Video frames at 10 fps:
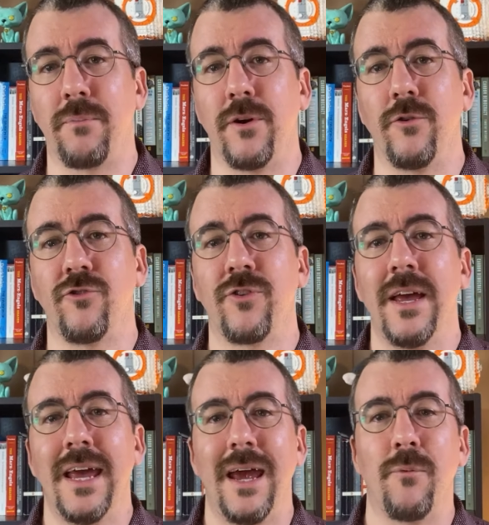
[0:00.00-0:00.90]
approach,
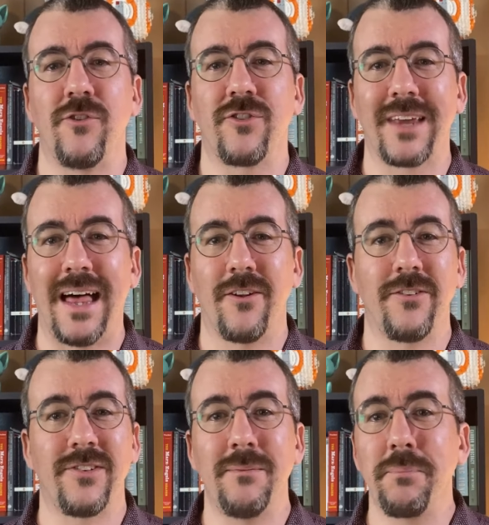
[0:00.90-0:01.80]
in which scholars
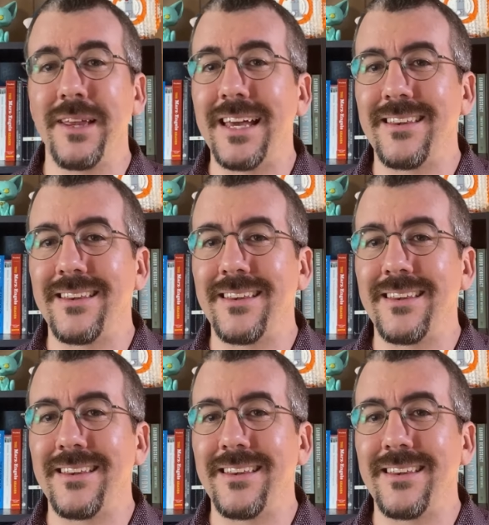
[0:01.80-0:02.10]
simply